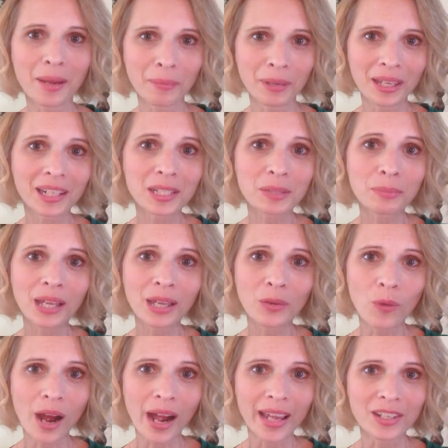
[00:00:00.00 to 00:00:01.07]
And I'm going to
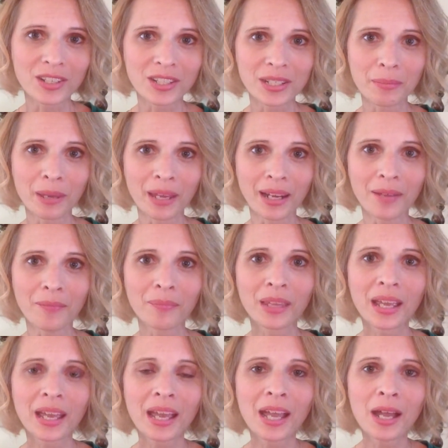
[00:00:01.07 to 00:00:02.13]
explain why in just a minute.
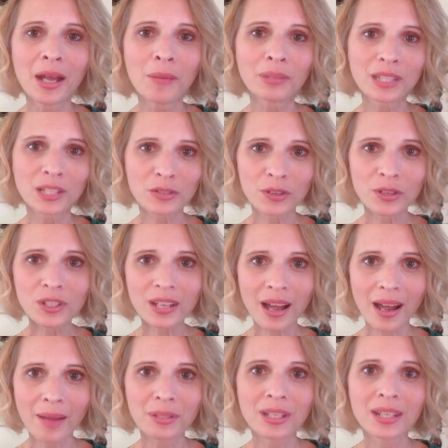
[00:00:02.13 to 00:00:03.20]
But this first
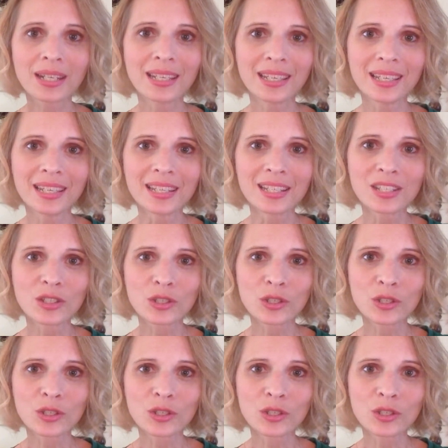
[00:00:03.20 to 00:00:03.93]
option is